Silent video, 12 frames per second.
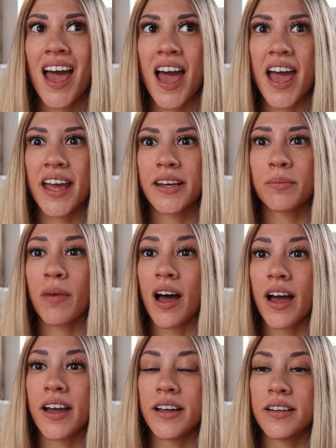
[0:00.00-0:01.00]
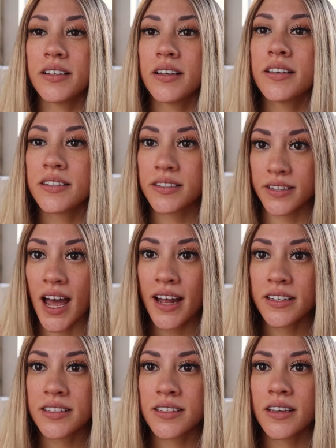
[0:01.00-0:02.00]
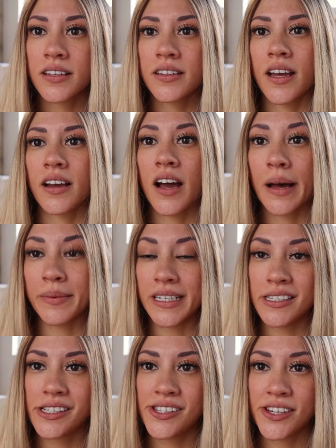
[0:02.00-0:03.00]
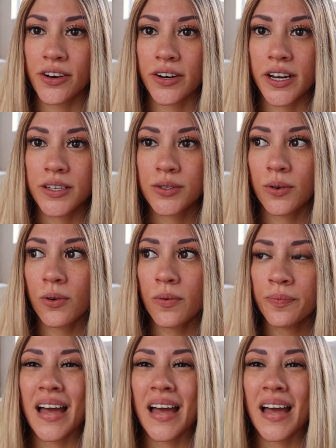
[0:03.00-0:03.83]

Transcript: and my stats that got me into CRNA school.